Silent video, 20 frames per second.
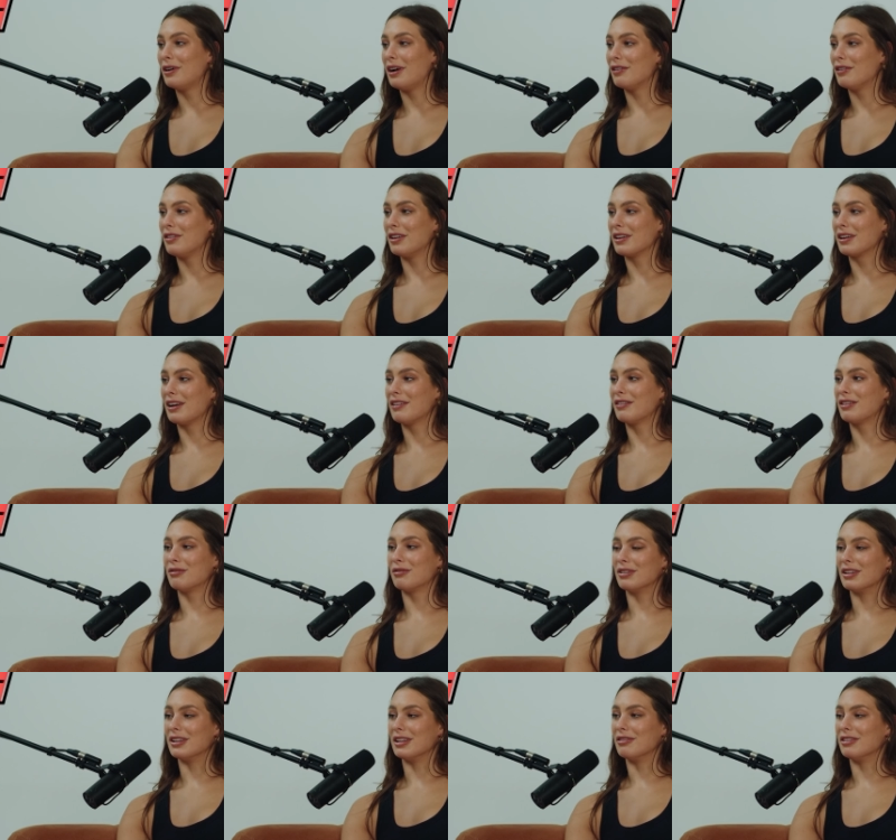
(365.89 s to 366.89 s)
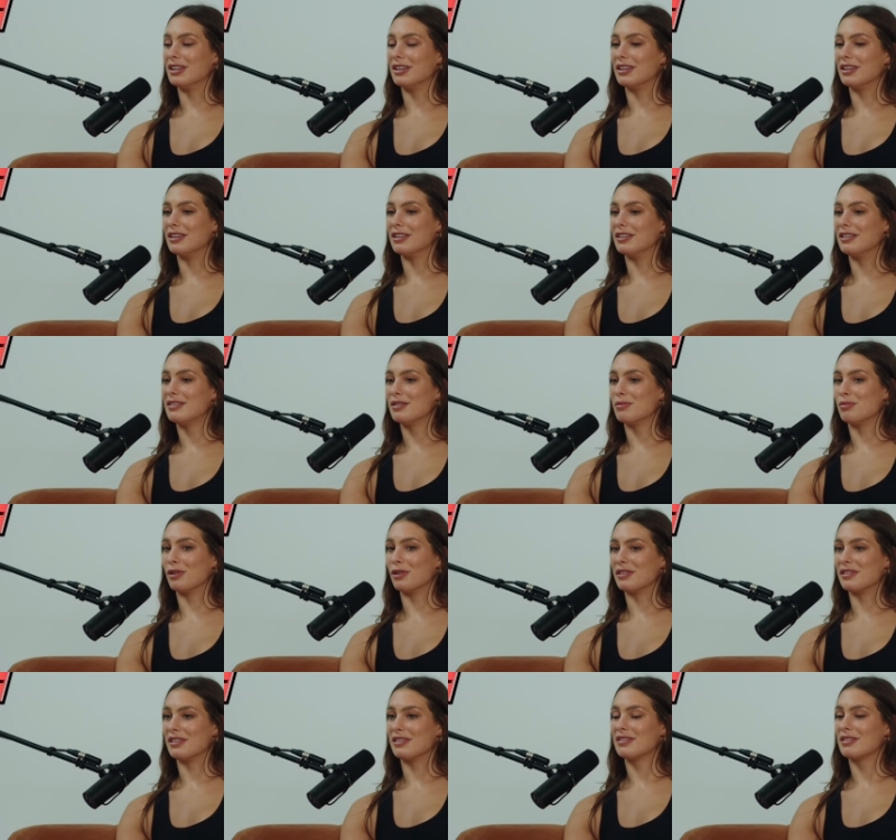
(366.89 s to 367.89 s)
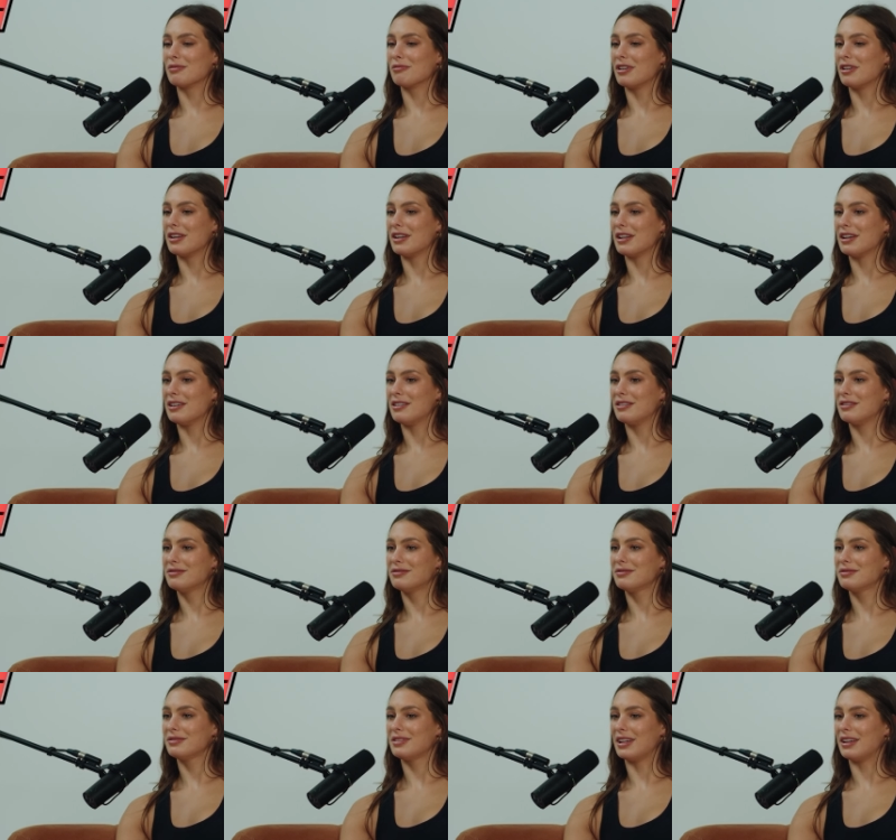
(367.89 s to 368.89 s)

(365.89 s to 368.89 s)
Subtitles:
I feel like I have a really, really good support system right now.